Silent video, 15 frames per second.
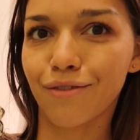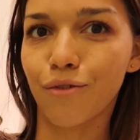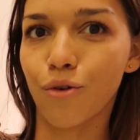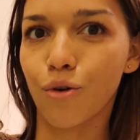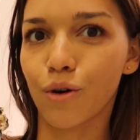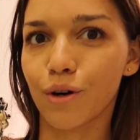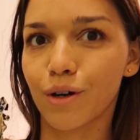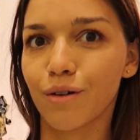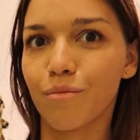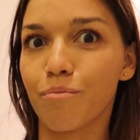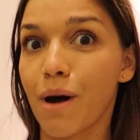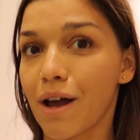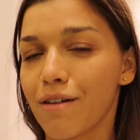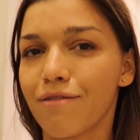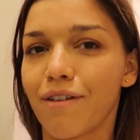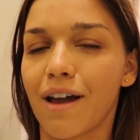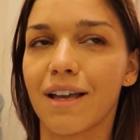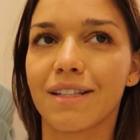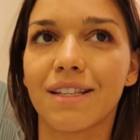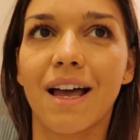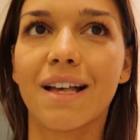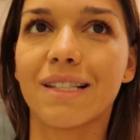for my
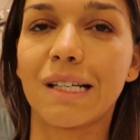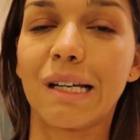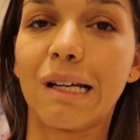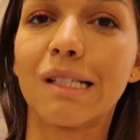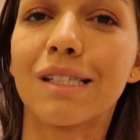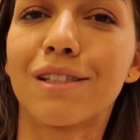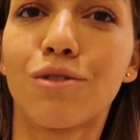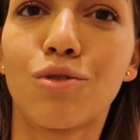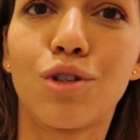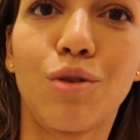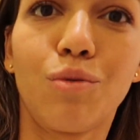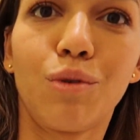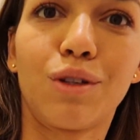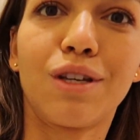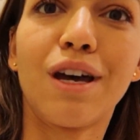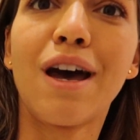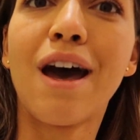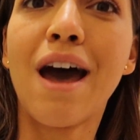face as it is, so she would